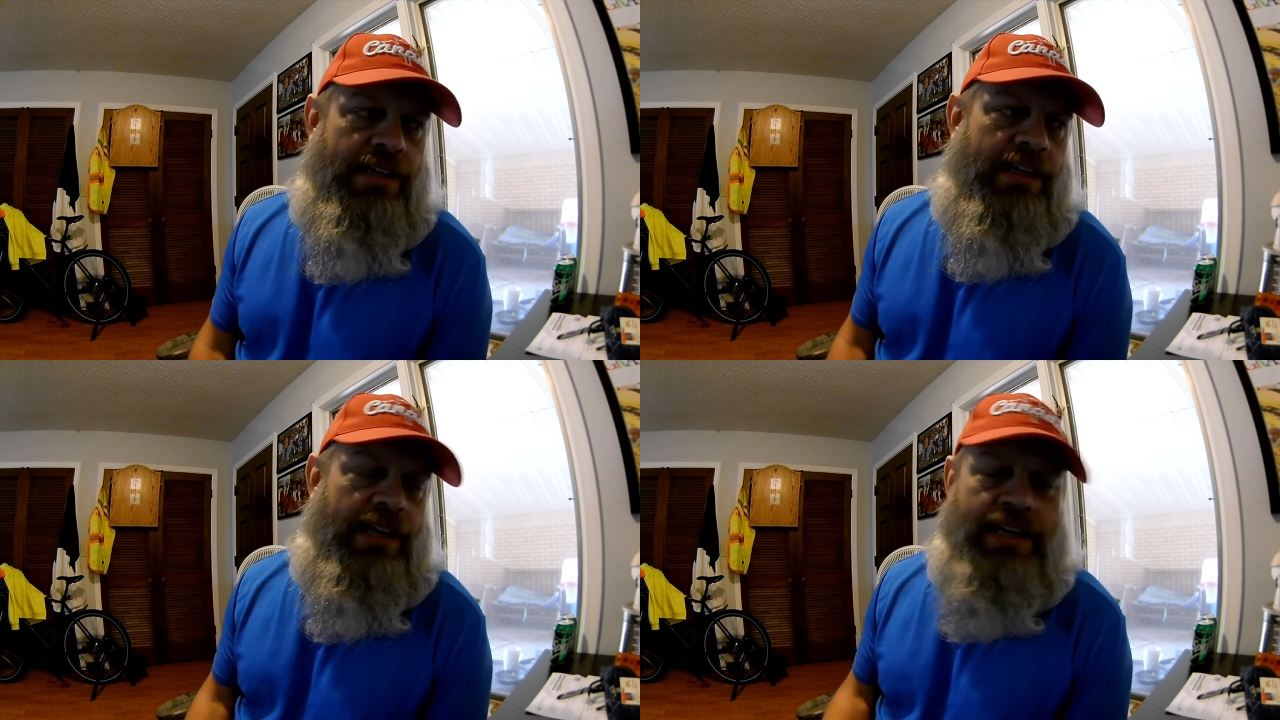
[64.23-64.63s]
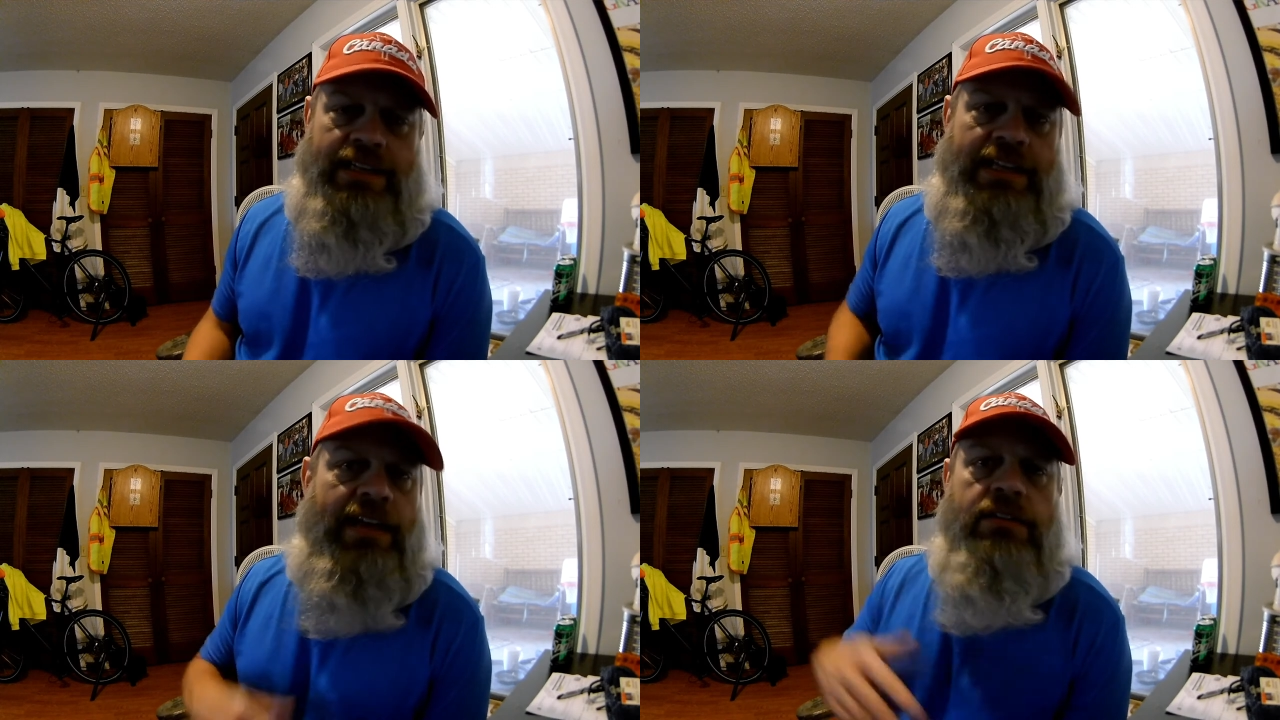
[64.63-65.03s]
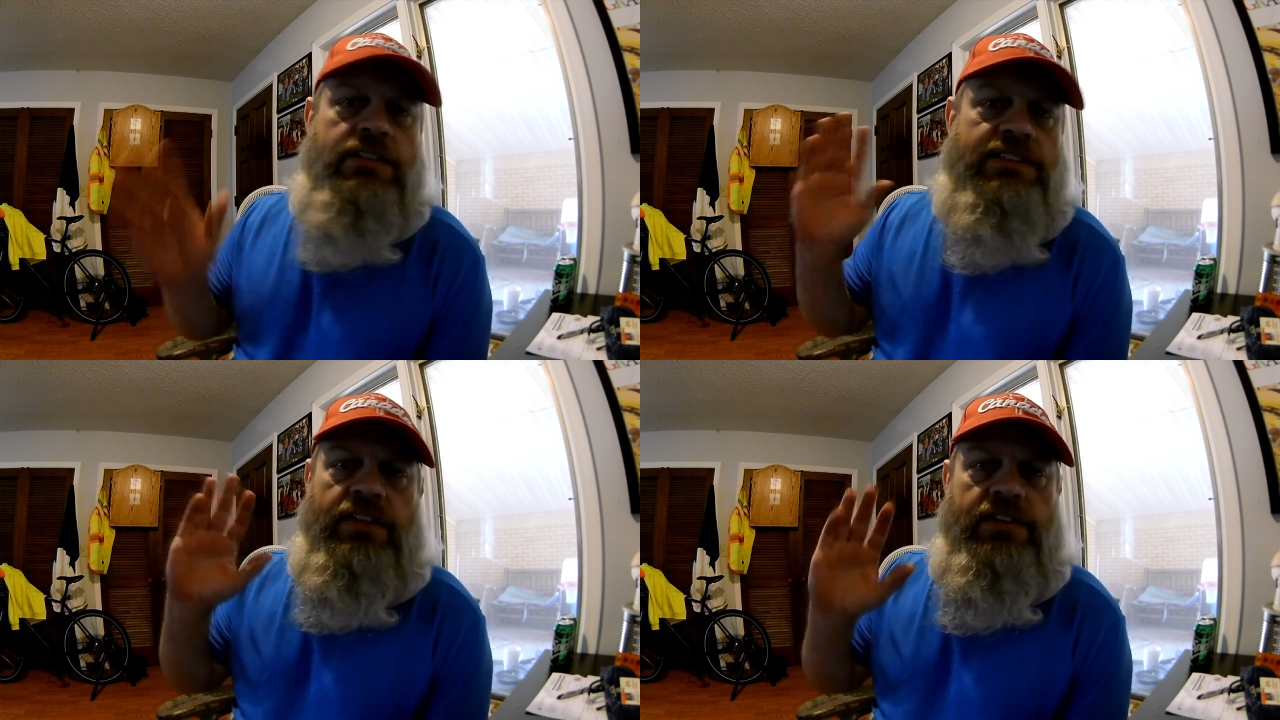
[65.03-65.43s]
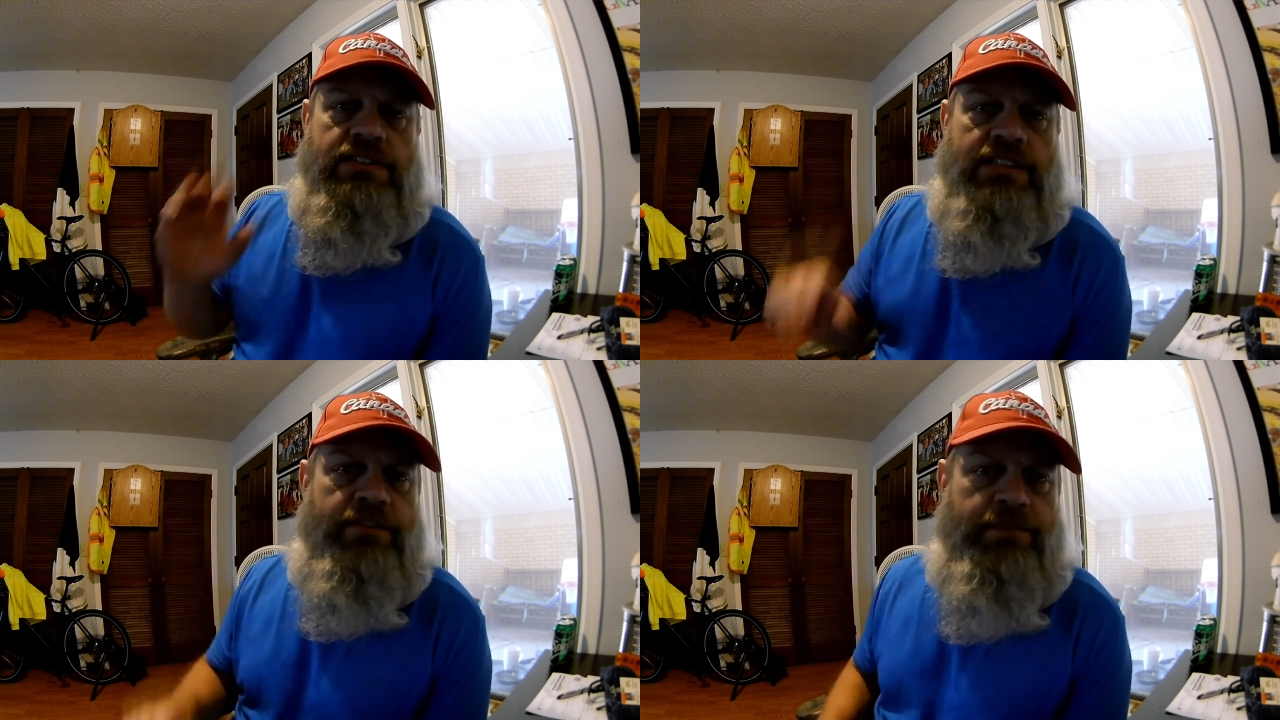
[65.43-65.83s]
and countless others
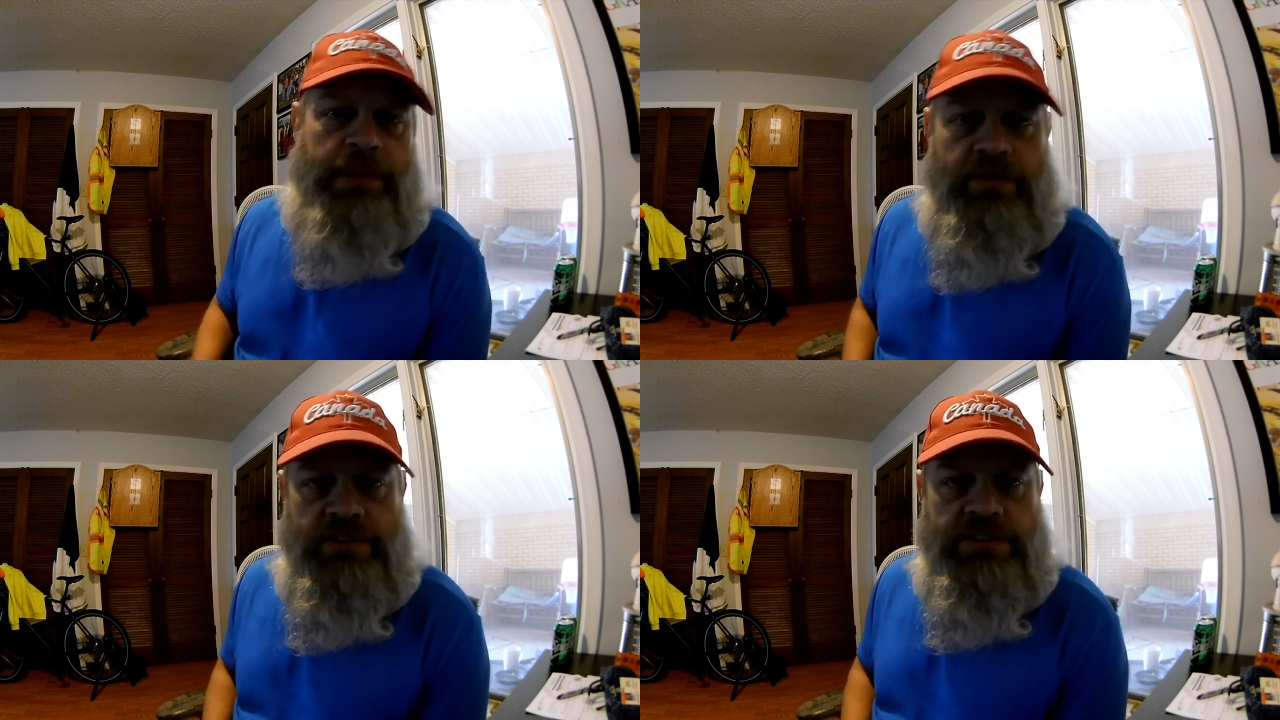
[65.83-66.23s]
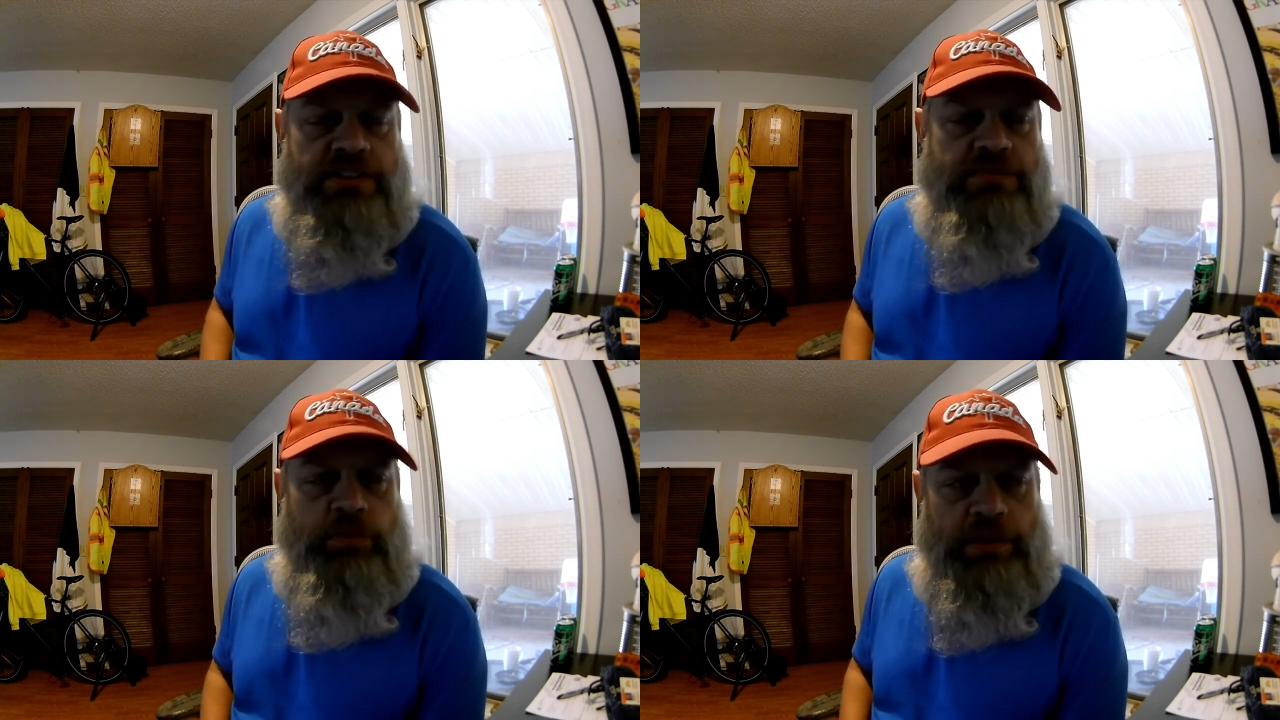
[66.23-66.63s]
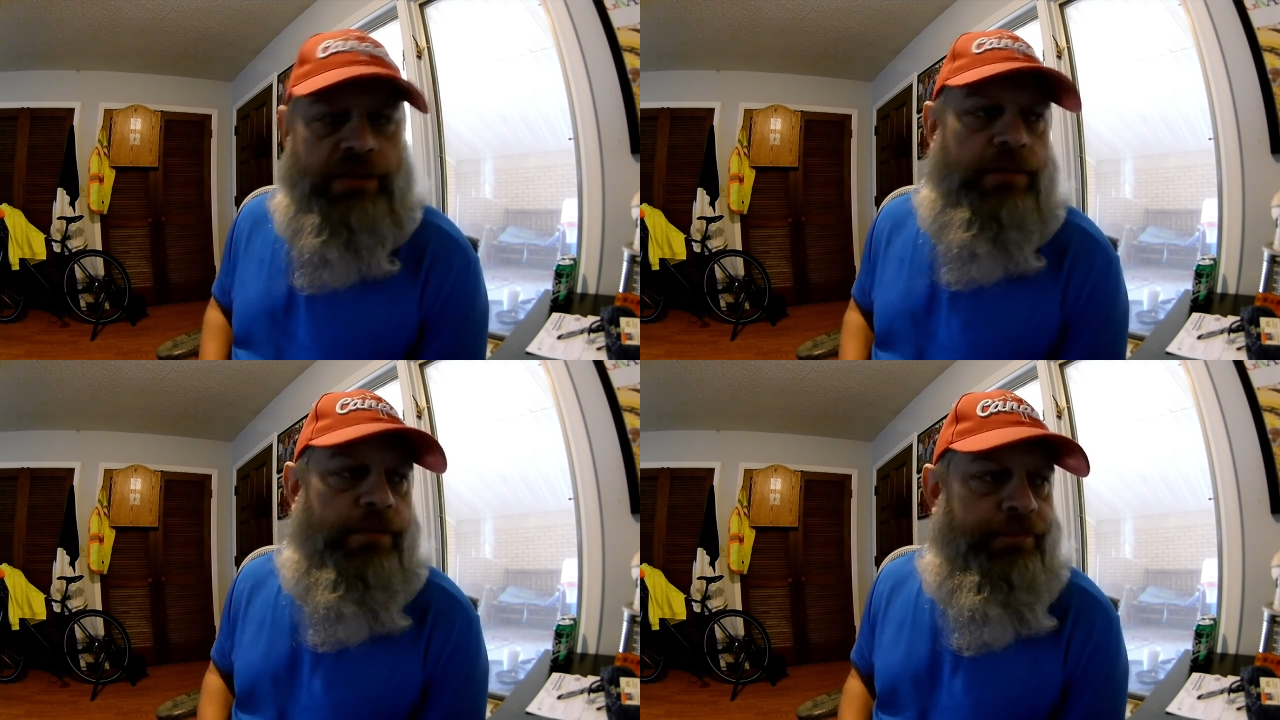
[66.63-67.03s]
that have perished as well.